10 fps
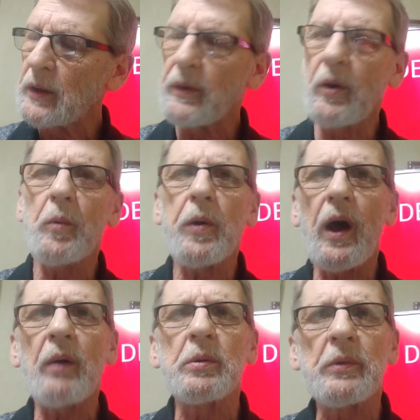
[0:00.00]
The whole
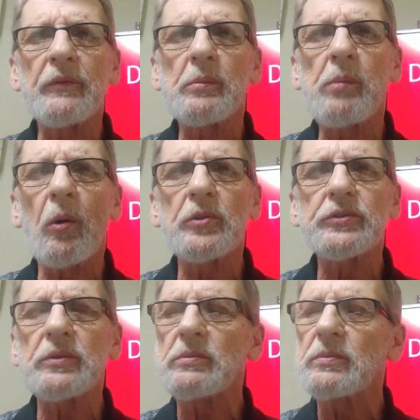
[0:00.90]
problem of
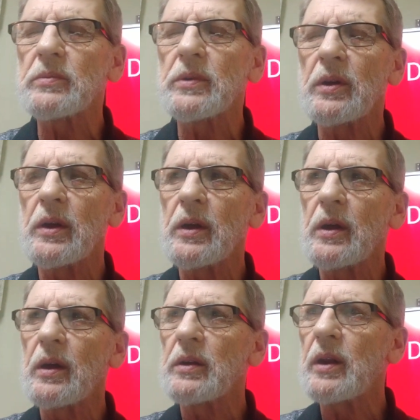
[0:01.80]
abortion.
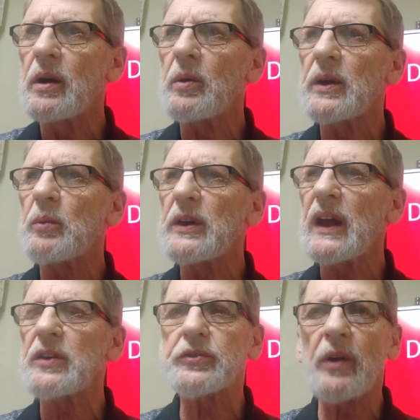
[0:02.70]
You know, we
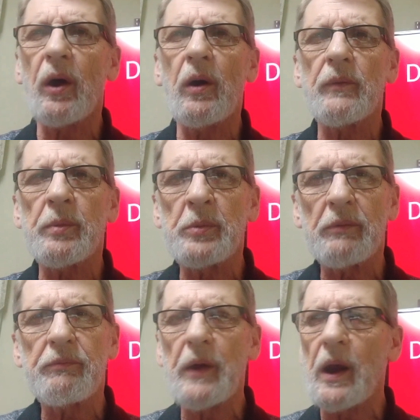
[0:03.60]
got to start from
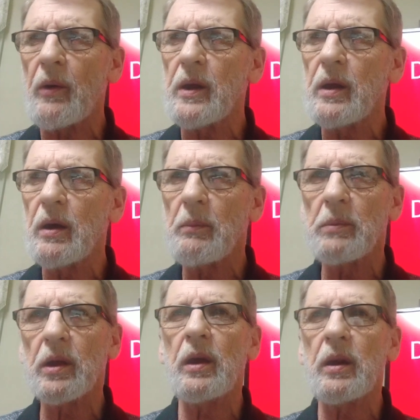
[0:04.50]
the very
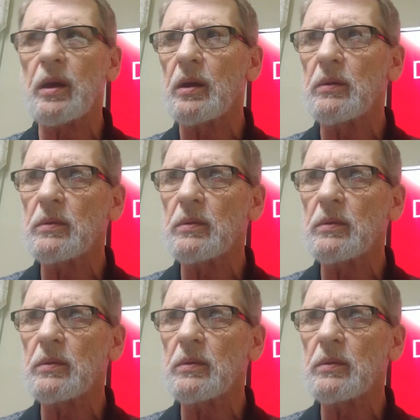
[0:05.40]
beginning.